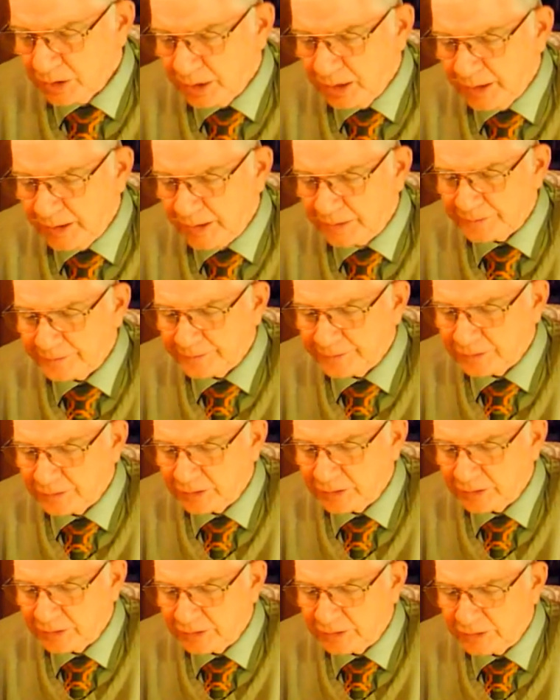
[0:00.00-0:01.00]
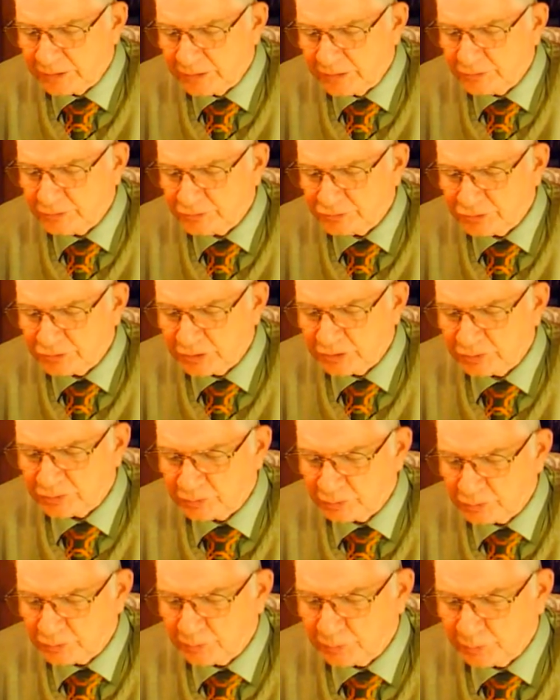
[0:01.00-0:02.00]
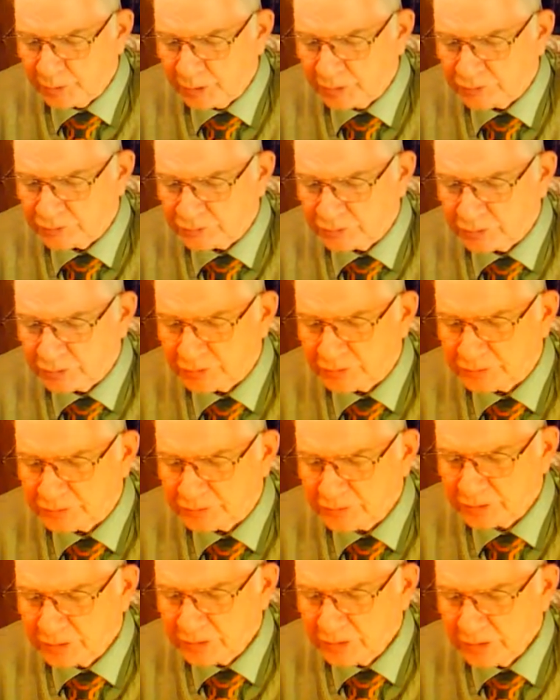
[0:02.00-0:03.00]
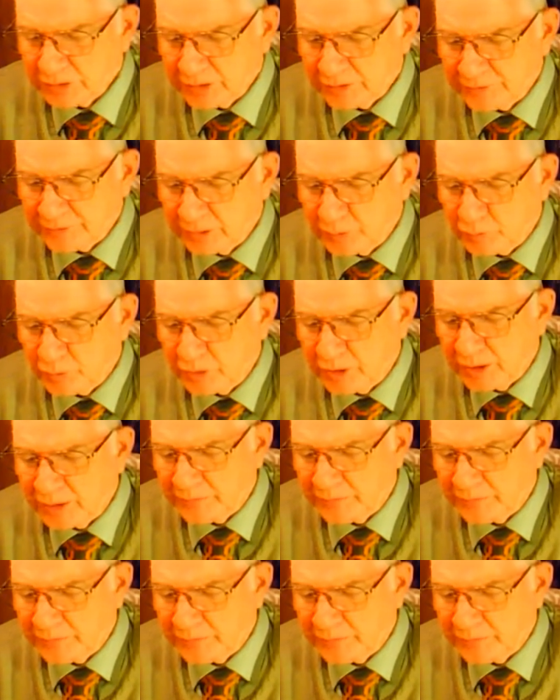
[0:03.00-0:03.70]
And he was here through the patriots. And then we